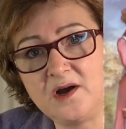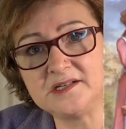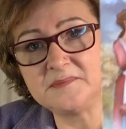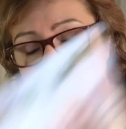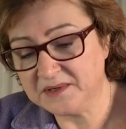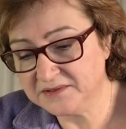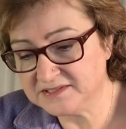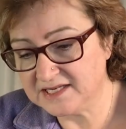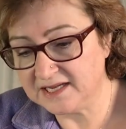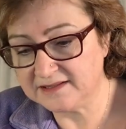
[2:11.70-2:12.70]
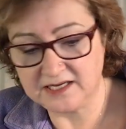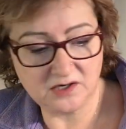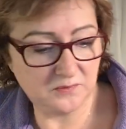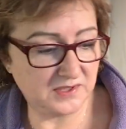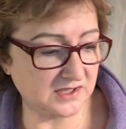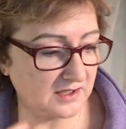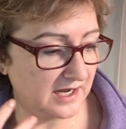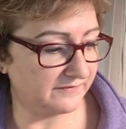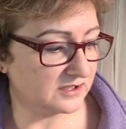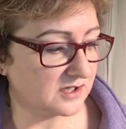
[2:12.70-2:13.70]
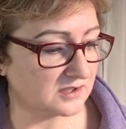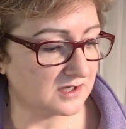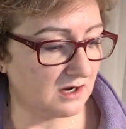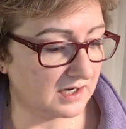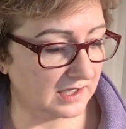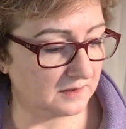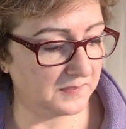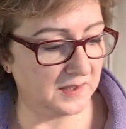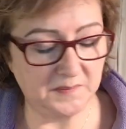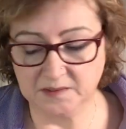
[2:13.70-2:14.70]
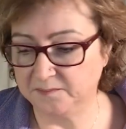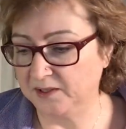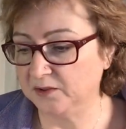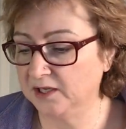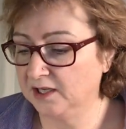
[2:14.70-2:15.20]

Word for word: wands. Remember, I was saying that you know we start have to start talking to people about